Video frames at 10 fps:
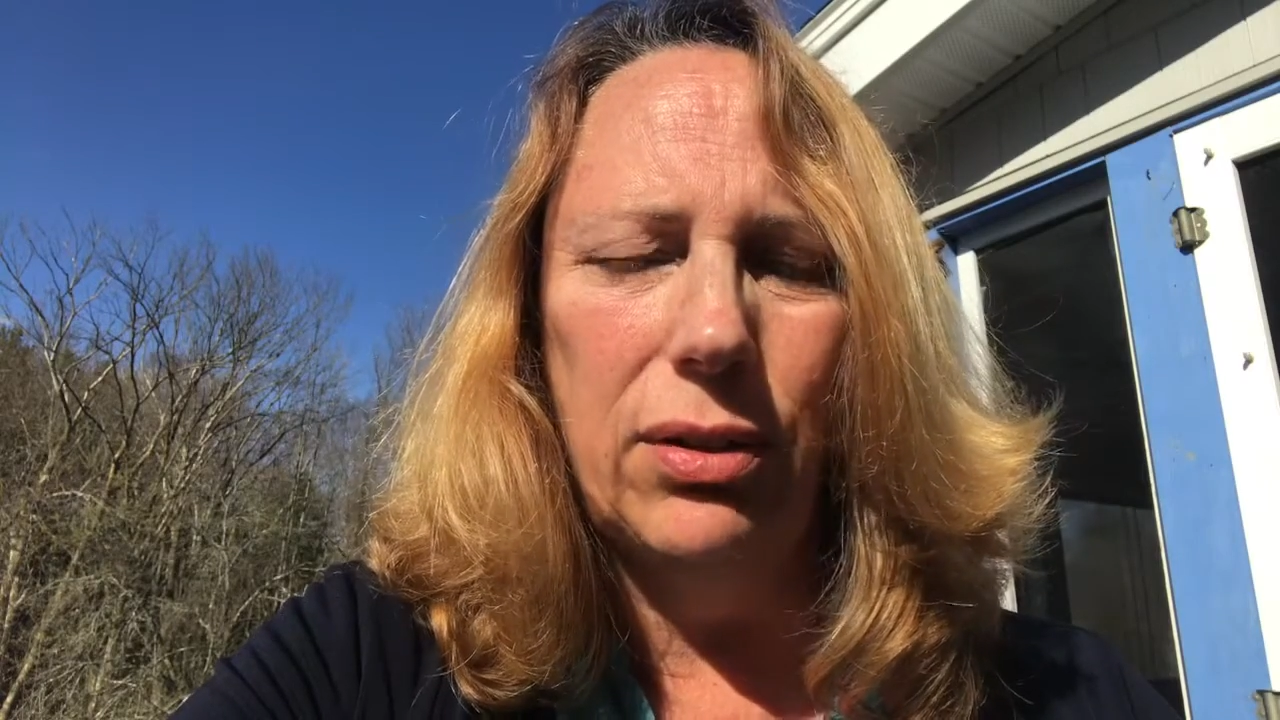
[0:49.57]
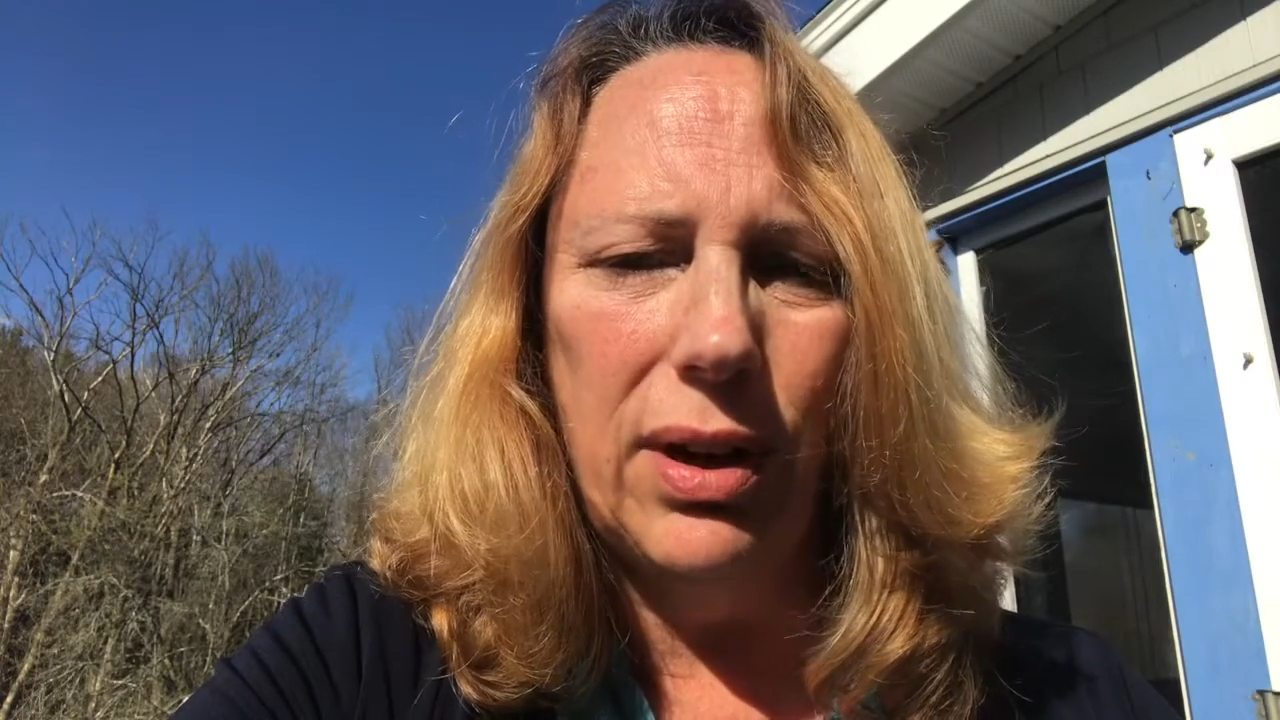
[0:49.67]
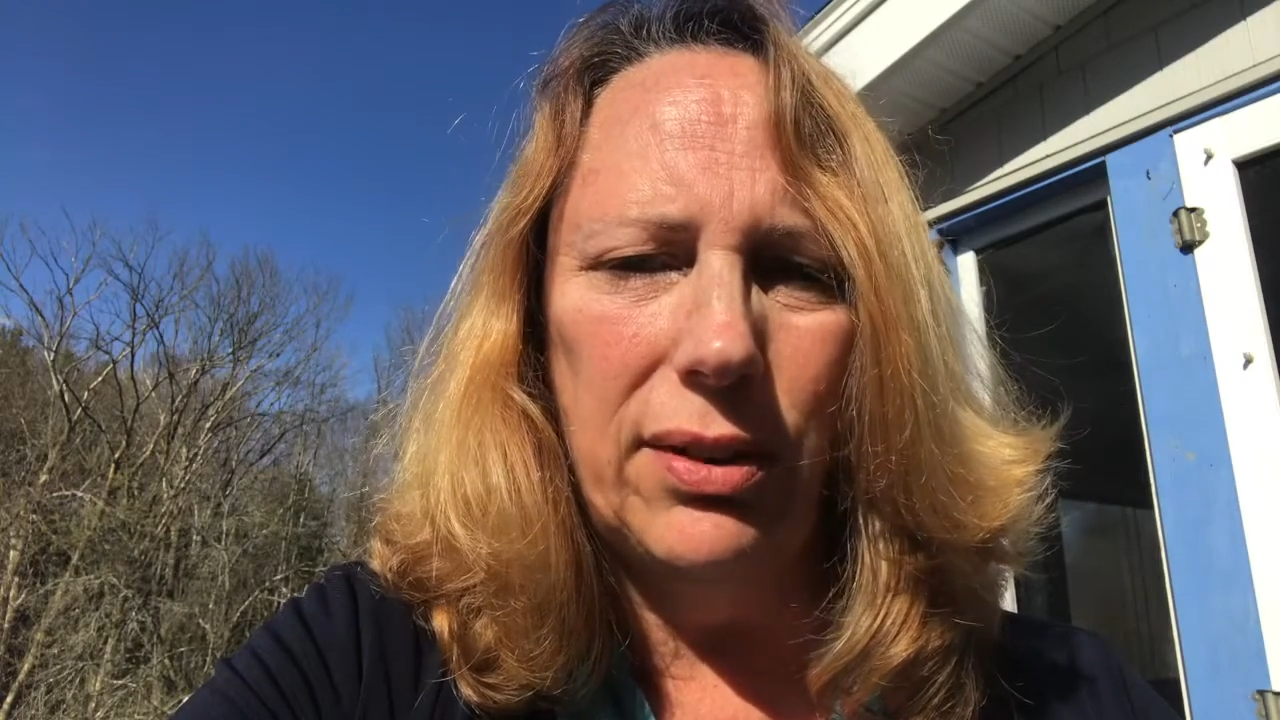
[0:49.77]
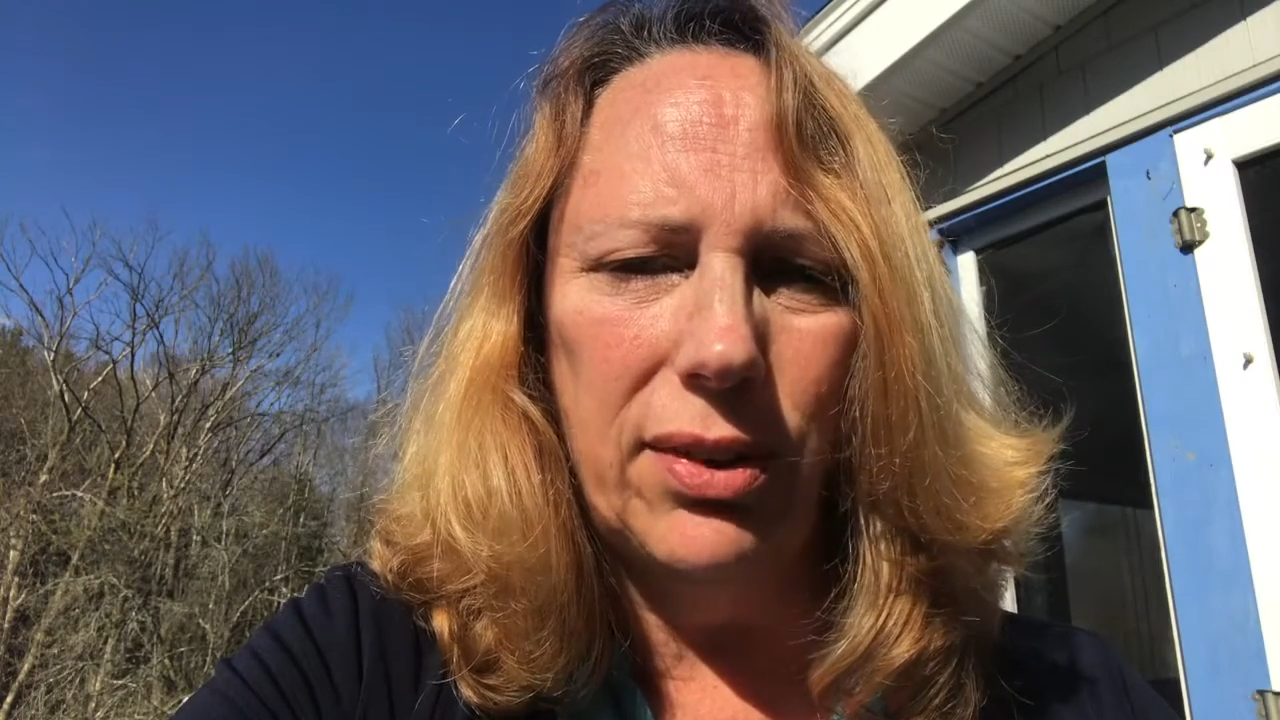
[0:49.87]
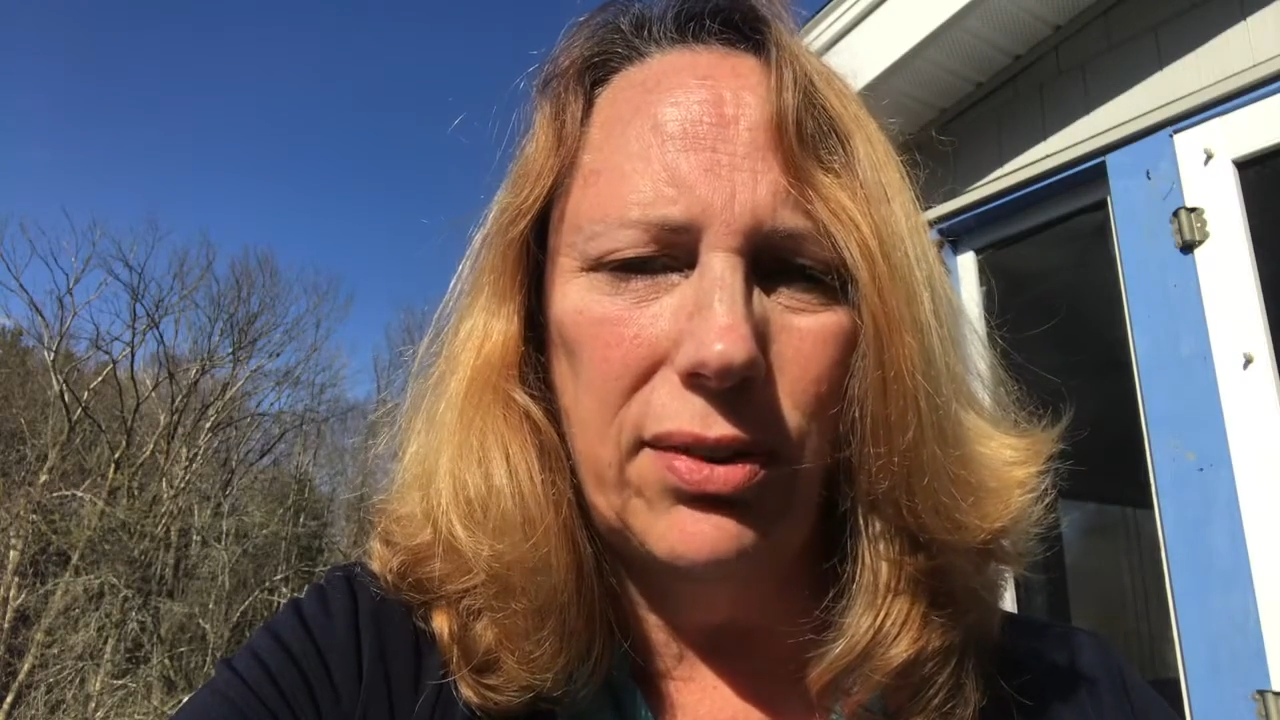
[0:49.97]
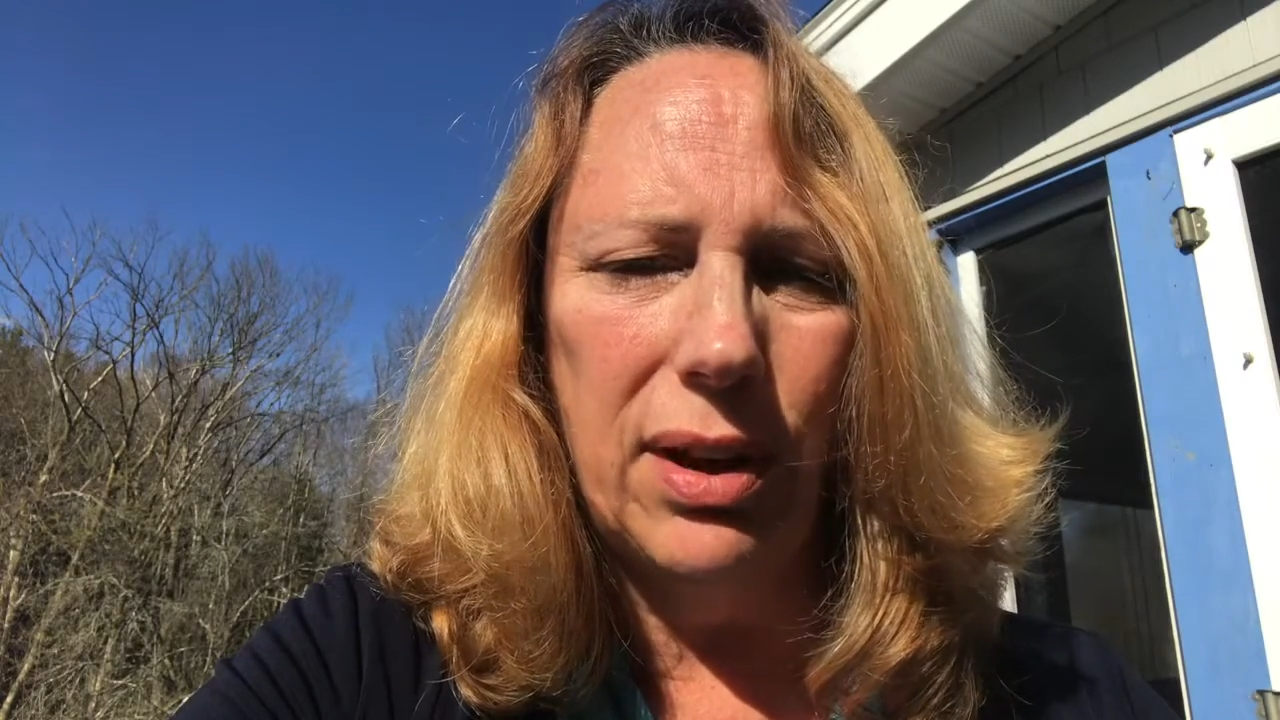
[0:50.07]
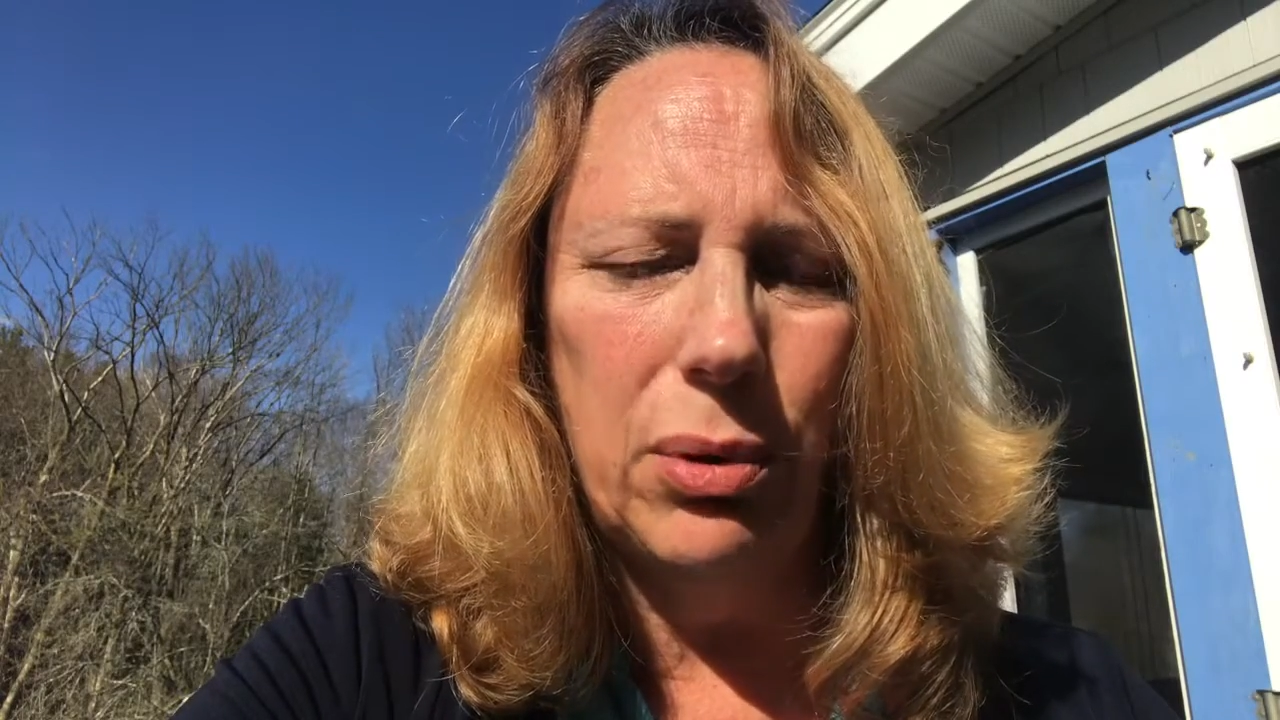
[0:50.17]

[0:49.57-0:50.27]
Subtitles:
crisis that